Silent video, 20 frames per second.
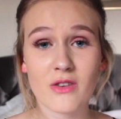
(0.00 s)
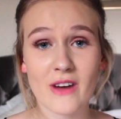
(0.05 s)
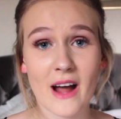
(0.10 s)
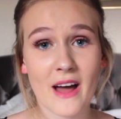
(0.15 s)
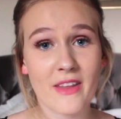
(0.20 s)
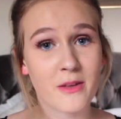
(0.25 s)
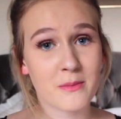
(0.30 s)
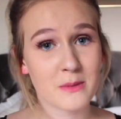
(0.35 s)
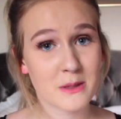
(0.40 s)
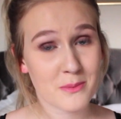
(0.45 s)

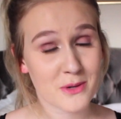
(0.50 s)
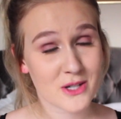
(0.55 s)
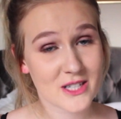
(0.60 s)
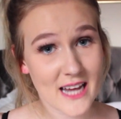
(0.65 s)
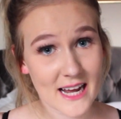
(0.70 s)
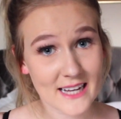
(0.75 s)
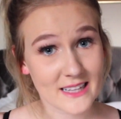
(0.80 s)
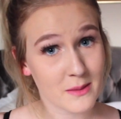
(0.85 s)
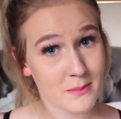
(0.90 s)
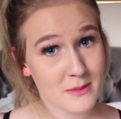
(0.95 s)
around them to
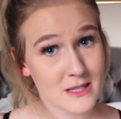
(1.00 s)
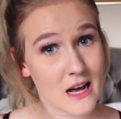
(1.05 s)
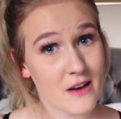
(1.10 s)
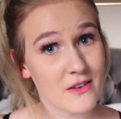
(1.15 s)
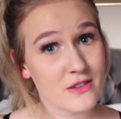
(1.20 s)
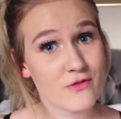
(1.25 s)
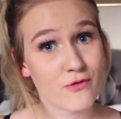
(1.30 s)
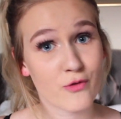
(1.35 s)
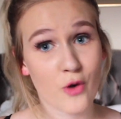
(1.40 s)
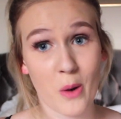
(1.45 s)
protect
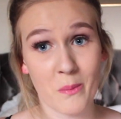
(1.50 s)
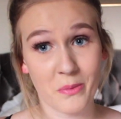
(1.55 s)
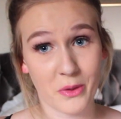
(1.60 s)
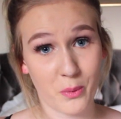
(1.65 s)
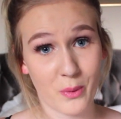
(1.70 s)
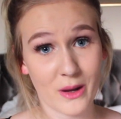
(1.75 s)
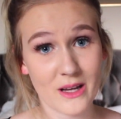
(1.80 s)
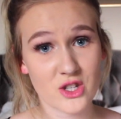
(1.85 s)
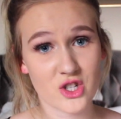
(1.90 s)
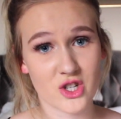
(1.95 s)
themselves from
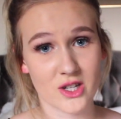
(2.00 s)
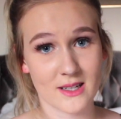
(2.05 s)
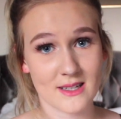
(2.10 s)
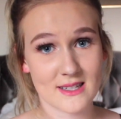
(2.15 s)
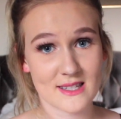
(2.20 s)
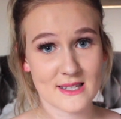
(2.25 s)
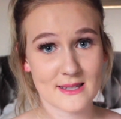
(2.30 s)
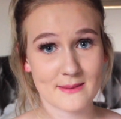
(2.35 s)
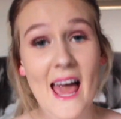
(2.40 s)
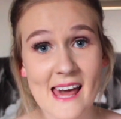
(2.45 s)
the witches.